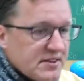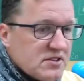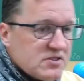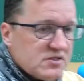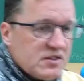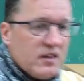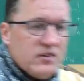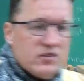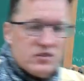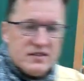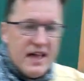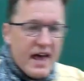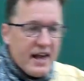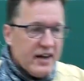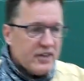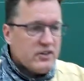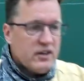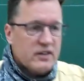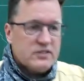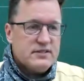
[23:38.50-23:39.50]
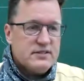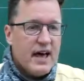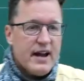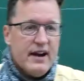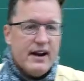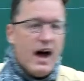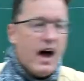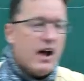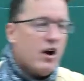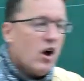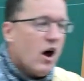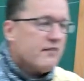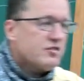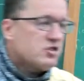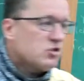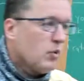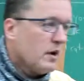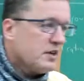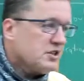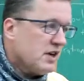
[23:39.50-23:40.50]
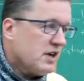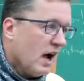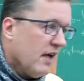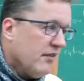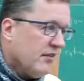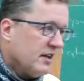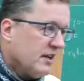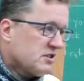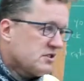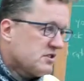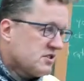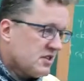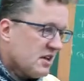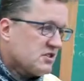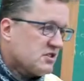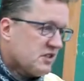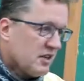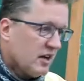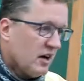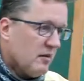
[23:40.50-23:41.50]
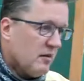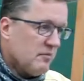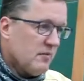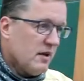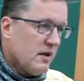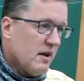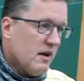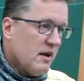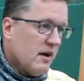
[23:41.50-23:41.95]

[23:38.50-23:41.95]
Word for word: this. It's not a. It's not an on-off switch on this system.